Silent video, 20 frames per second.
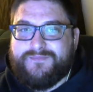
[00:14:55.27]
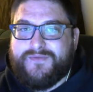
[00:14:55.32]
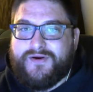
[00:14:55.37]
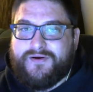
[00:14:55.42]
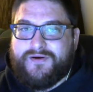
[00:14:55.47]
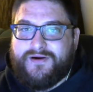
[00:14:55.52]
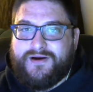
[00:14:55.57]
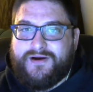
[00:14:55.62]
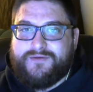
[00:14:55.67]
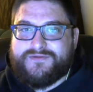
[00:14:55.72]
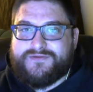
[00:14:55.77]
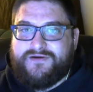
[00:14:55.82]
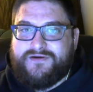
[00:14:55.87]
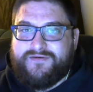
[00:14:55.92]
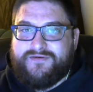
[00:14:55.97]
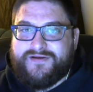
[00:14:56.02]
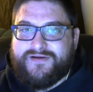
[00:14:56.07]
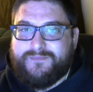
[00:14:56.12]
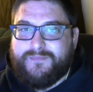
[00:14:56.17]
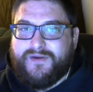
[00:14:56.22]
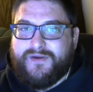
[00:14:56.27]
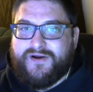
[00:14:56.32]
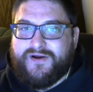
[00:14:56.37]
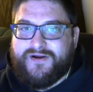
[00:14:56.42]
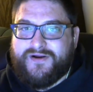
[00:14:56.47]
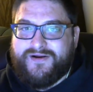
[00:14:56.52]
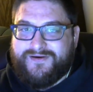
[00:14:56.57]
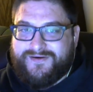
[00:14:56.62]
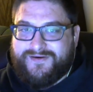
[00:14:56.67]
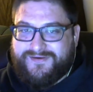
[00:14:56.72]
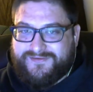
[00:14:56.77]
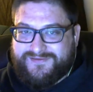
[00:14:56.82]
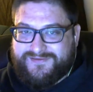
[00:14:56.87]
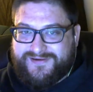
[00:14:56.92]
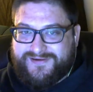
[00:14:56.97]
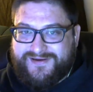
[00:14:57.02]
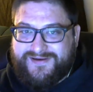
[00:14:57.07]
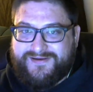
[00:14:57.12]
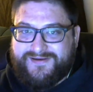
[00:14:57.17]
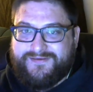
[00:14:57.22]
Muda all
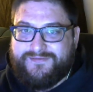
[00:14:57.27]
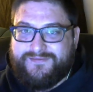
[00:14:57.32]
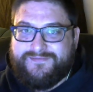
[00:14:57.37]
day.